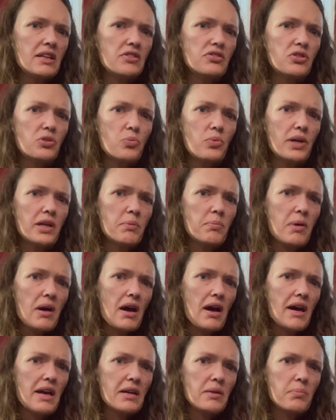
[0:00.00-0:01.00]
is your
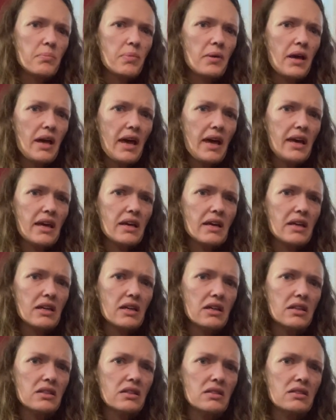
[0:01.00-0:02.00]
windpipe,
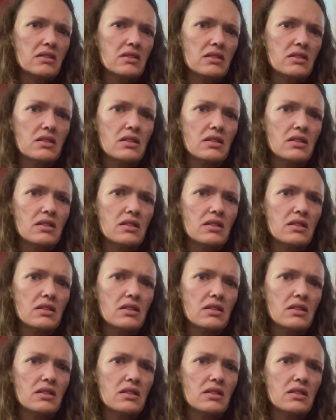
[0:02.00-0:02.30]
and